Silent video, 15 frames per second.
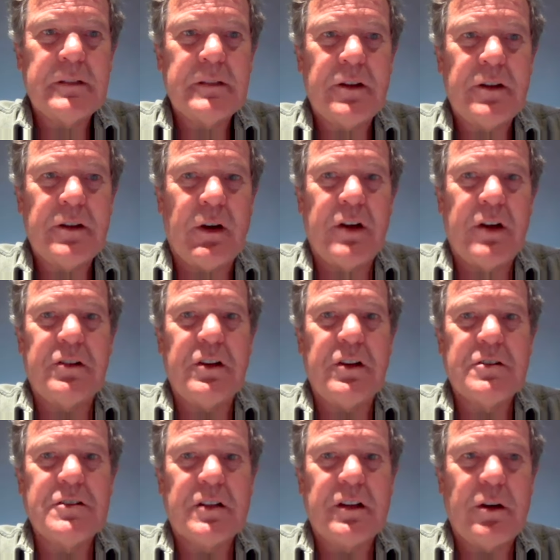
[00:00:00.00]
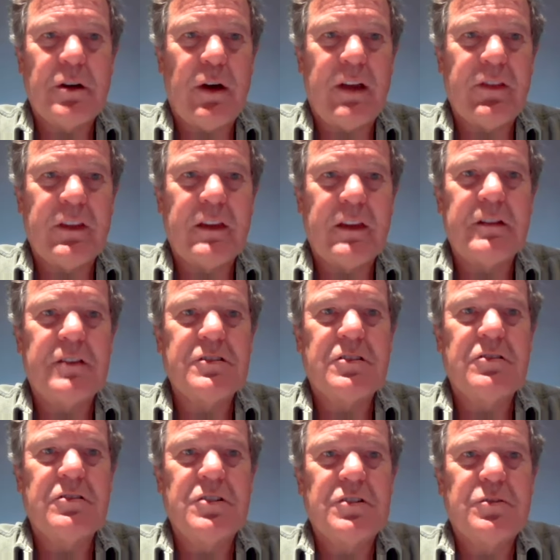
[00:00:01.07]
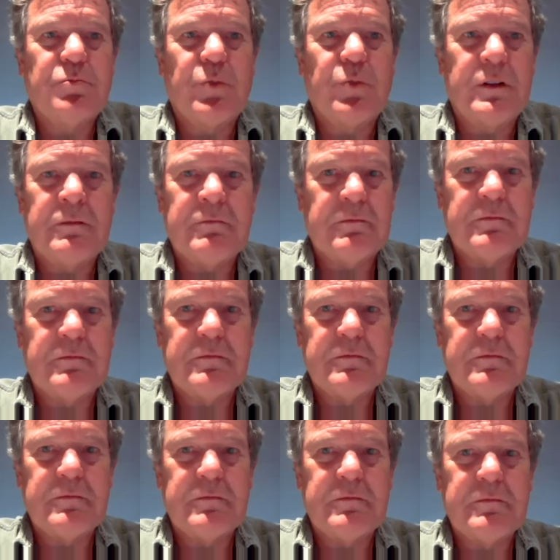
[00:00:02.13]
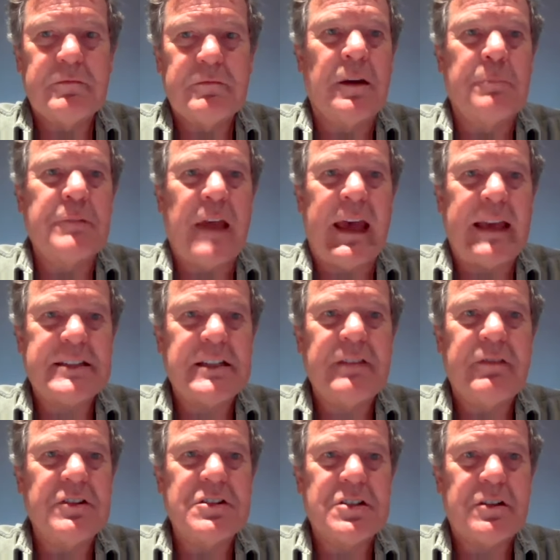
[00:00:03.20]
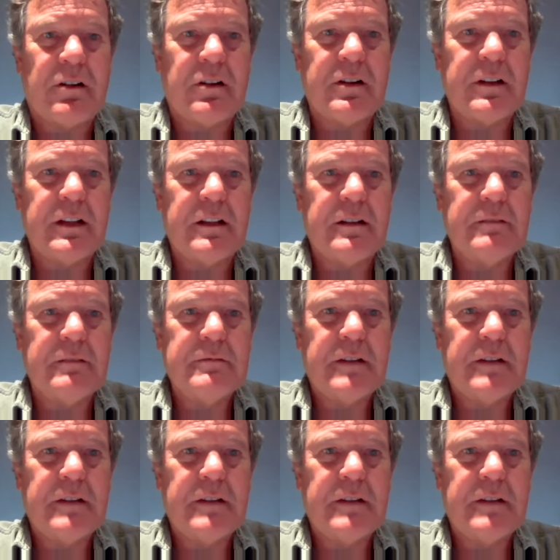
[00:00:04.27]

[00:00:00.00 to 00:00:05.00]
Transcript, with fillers: You know, 100 years ago, I think, is just when income tax even started.